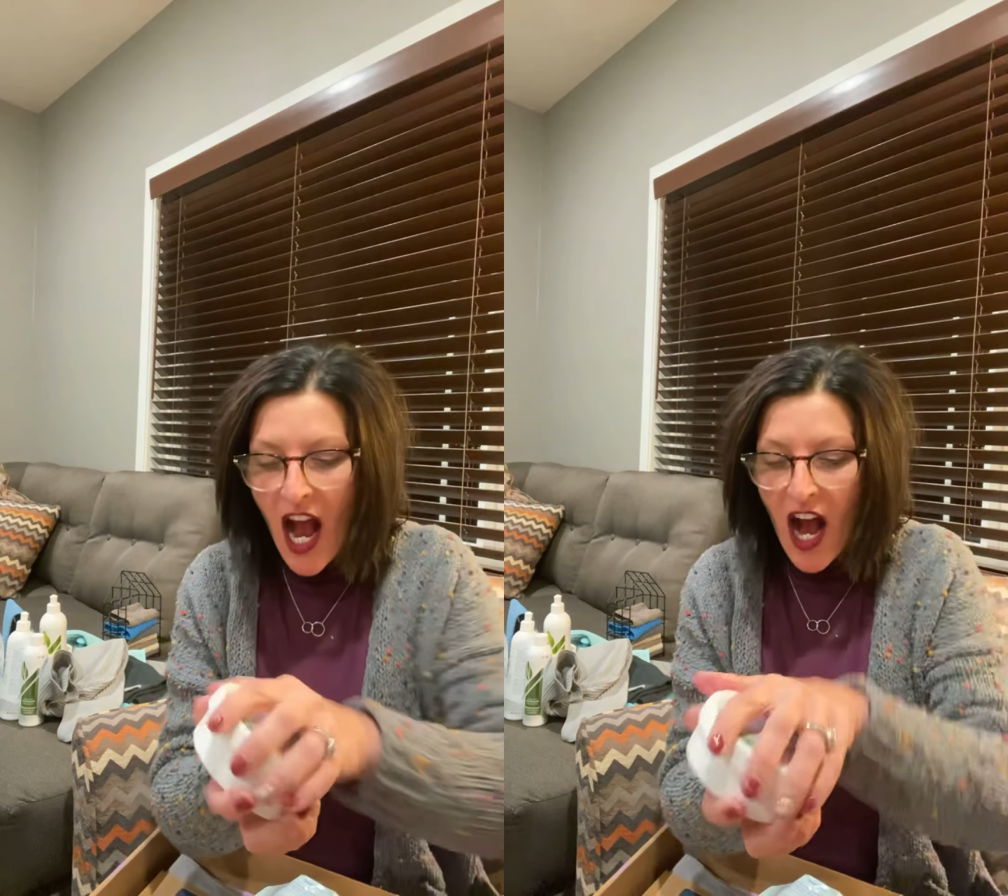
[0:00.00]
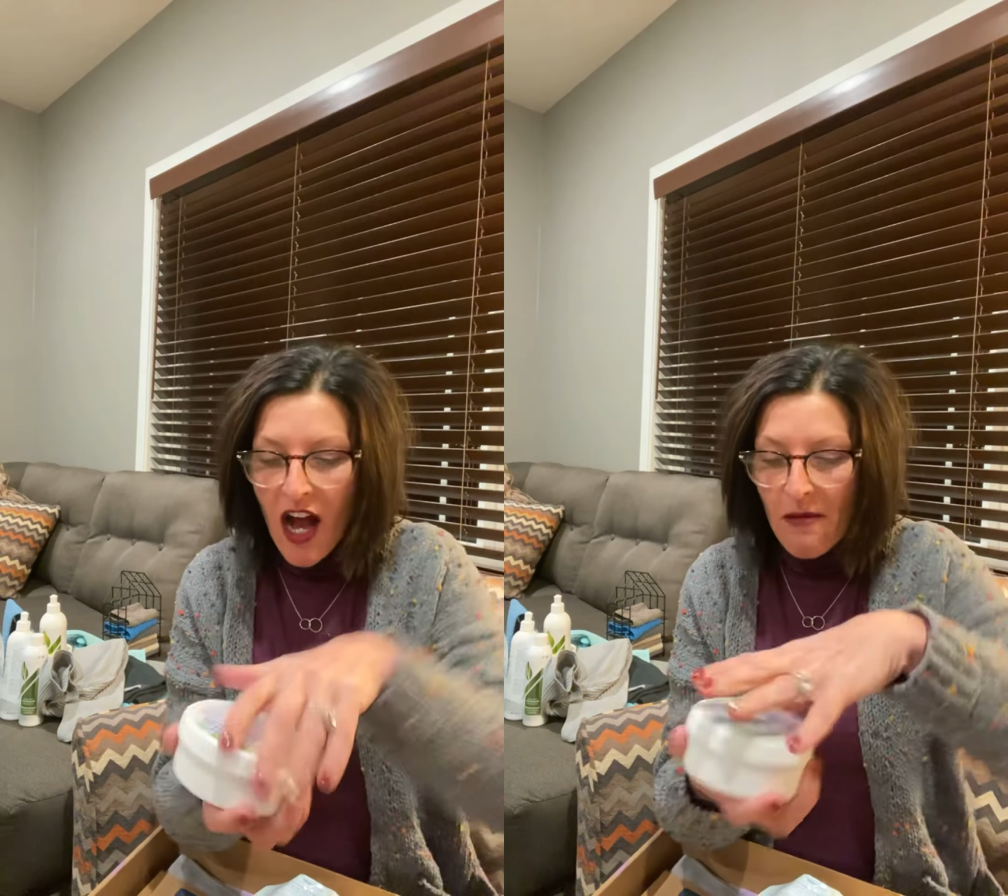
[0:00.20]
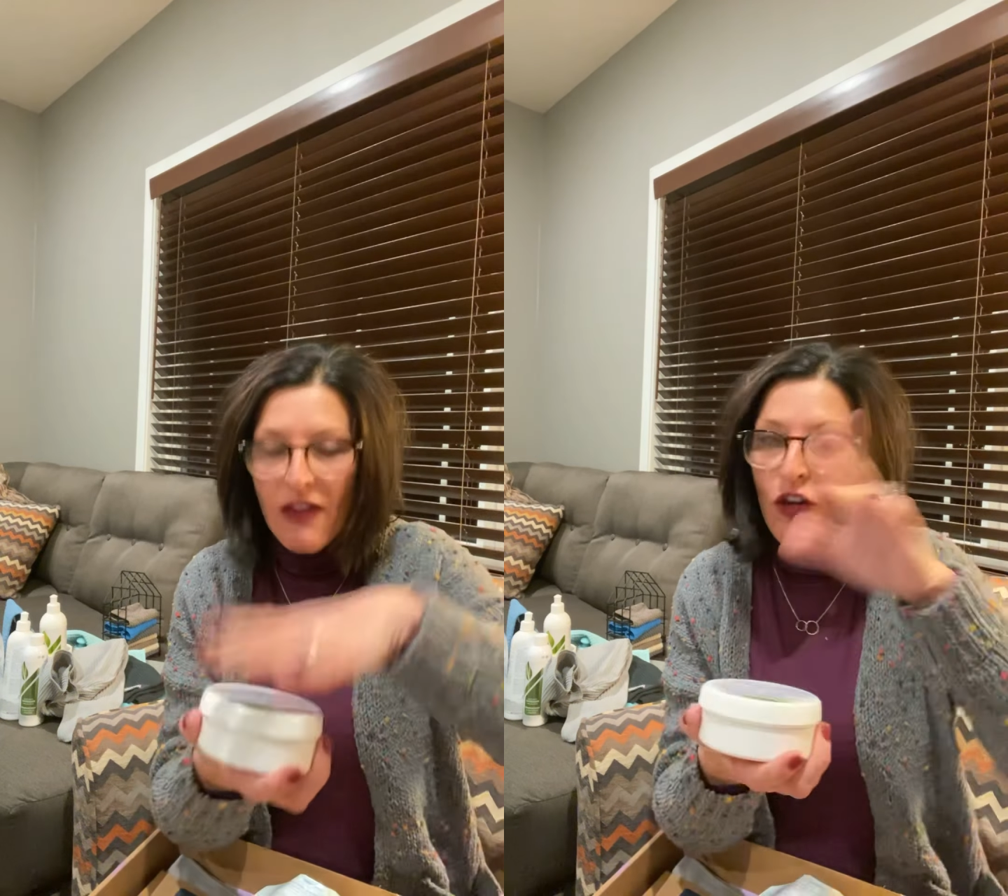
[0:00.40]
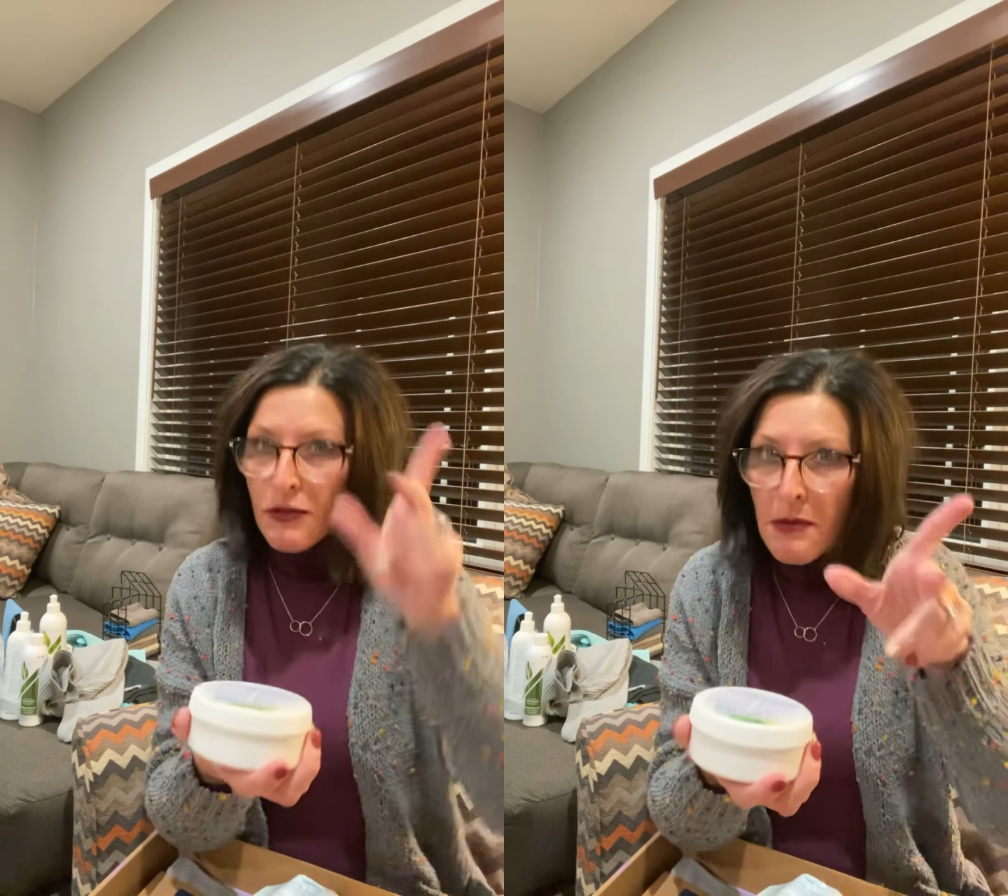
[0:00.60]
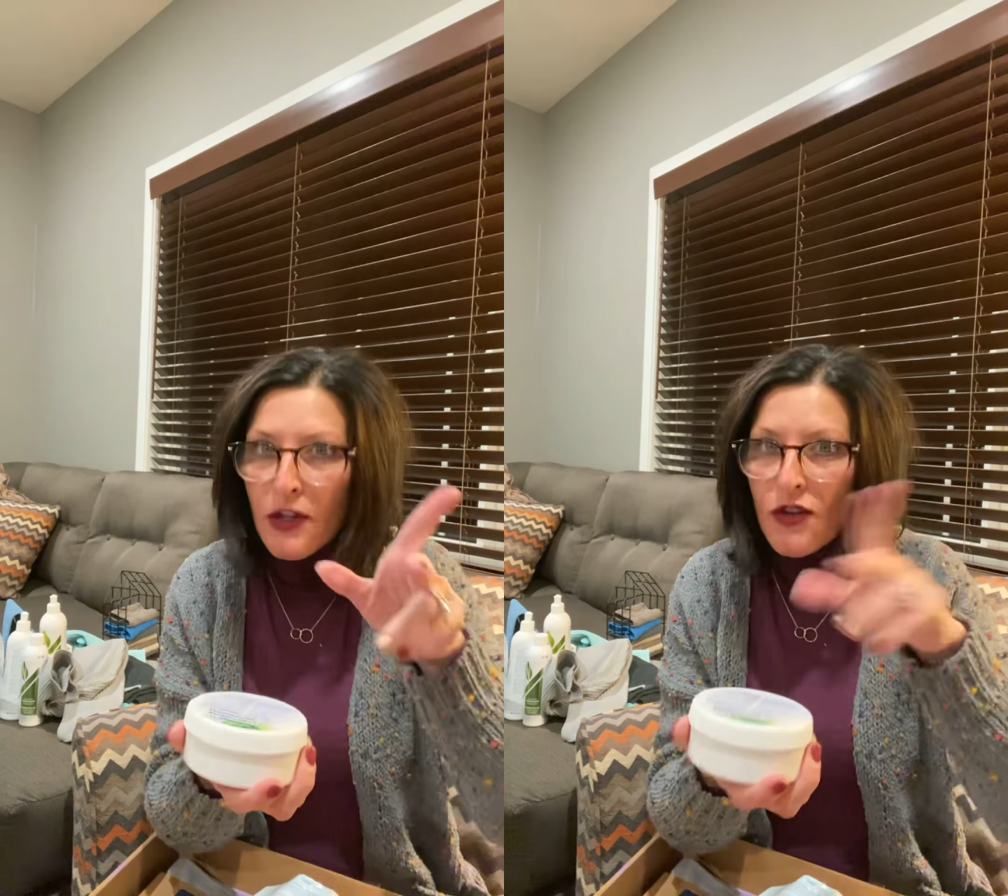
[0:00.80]
And those
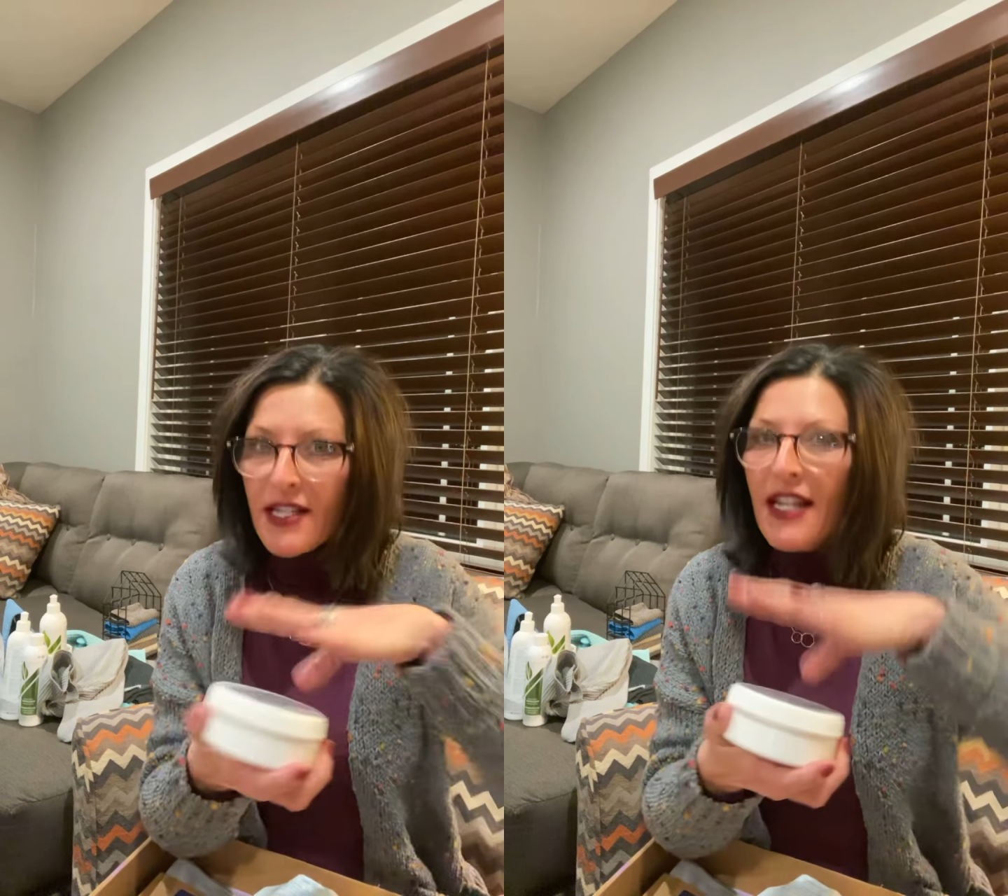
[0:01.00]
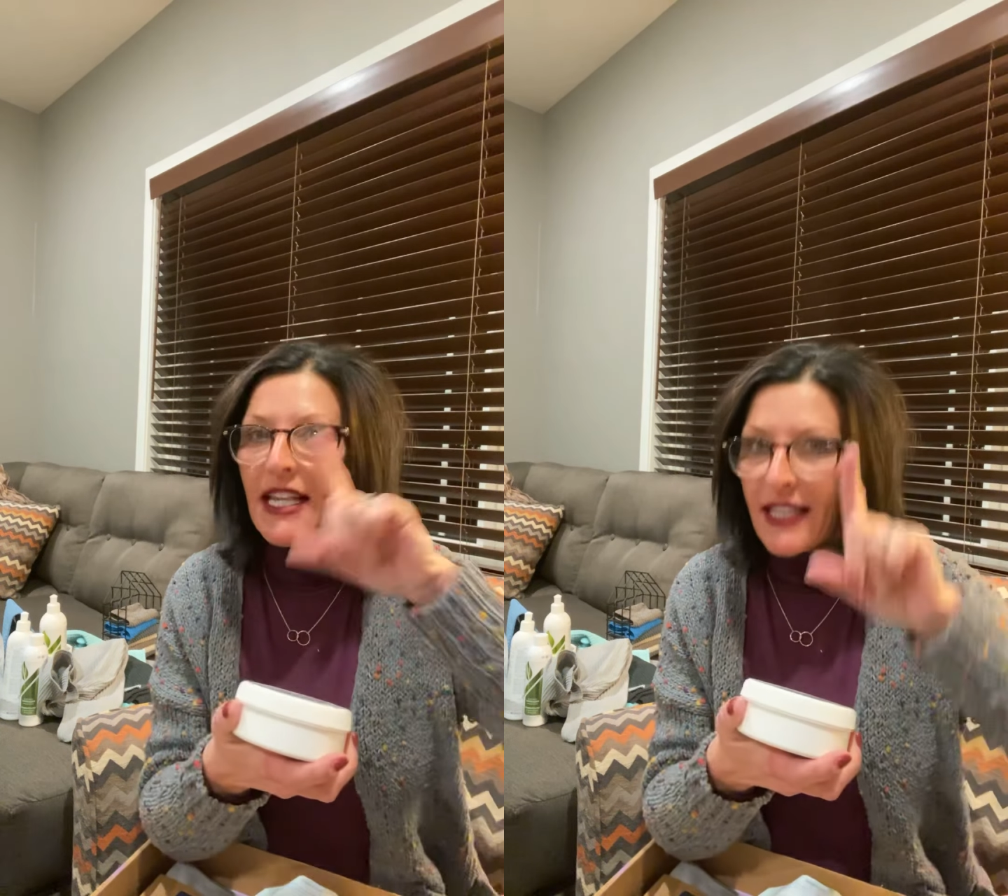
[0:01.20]
people use it at